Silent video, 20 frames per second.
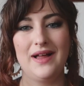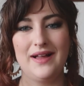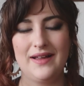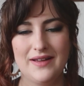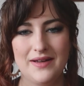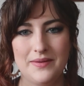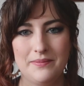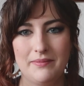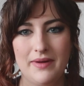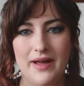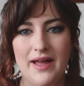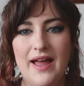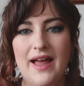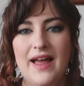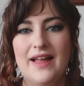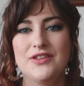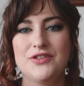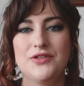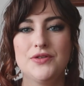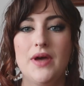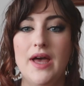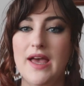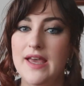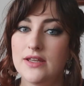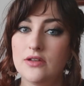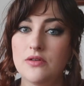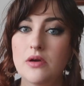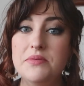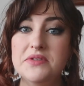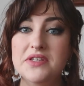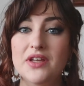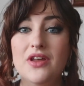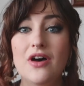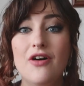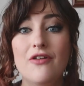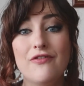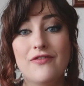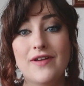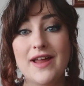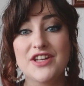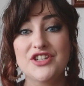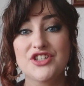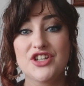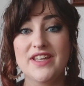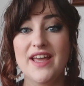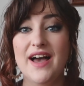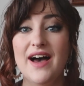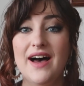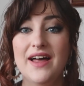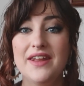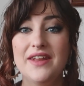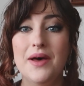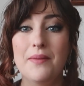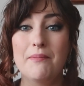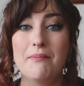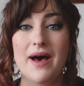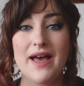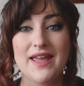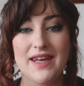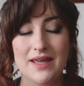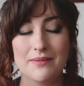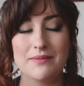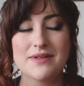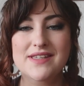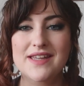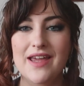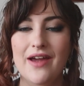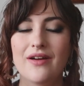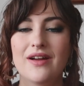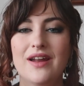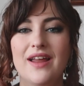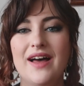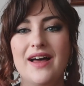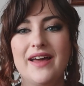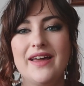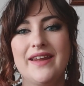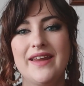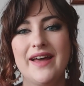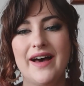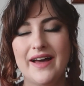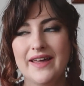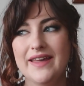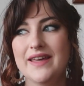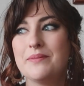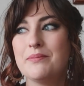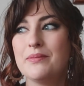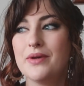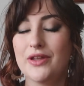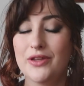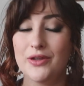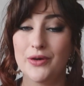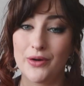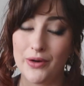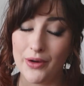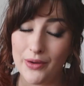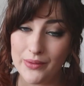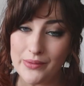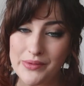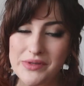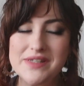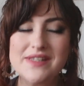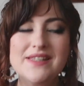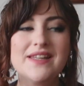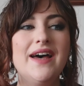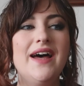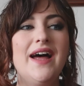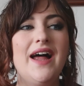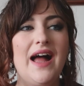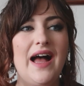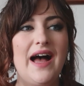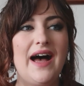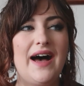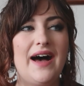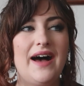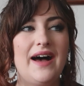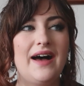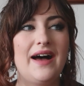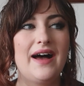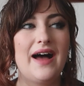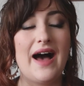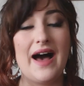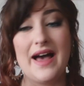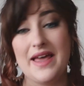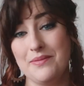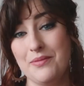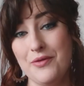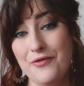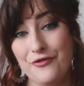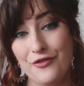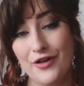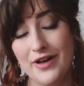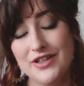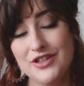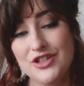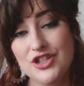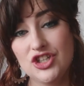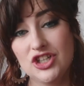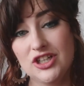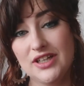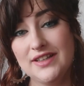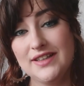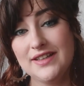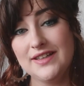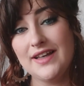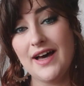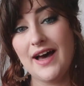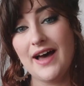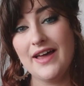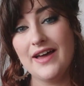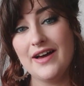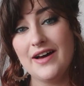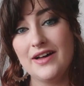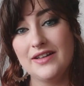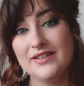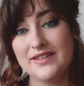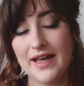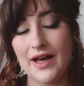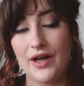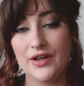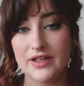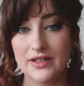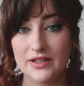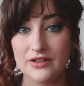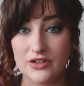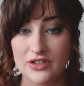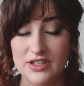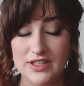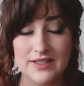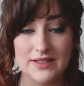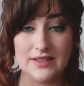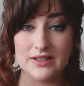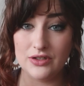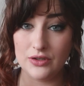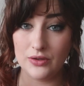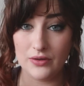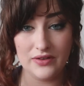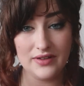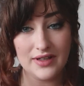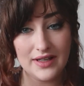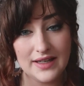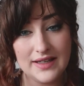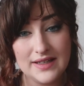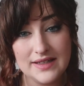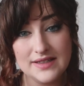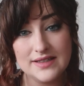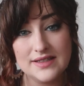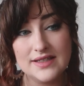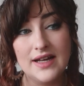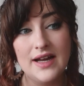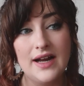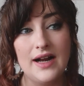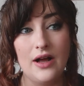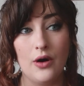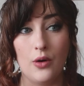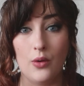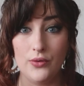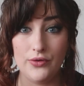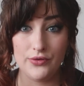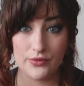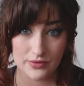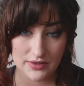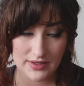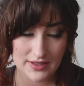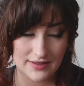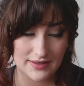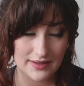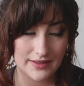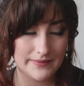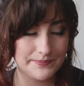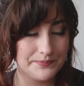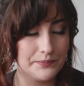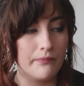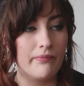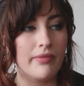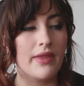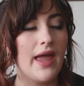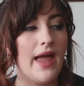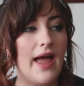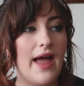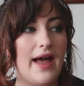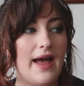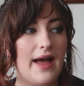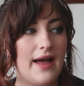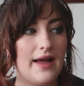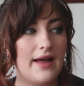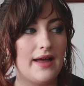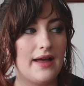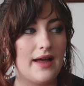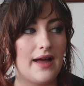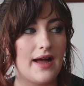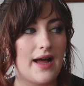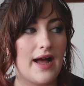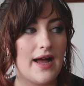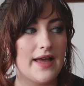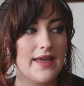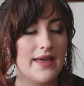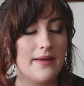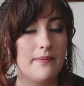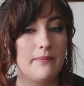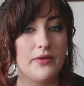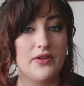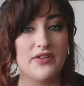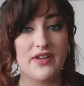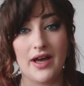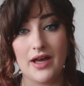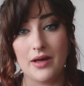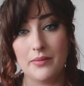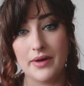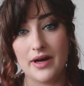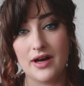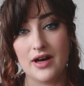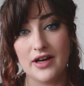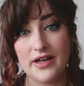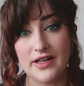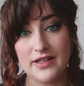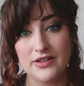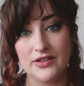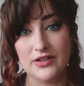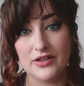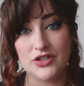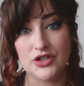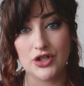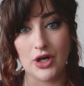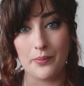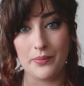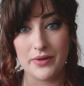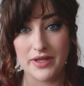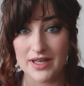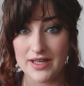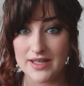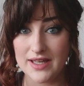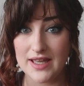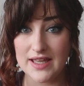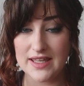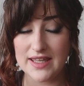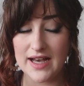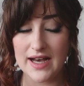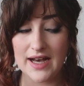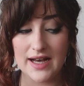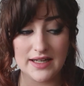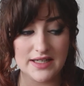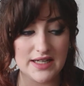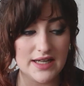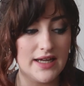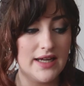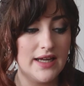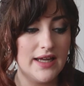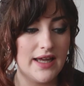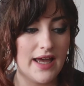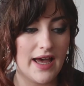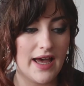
welcome to a new episode of Flash the Yarn. My name is Caroline, I am your host. I am a French indie dyer down in Dunedin, New Zealand, also knitter. I am the dyer behind the shop Yarn.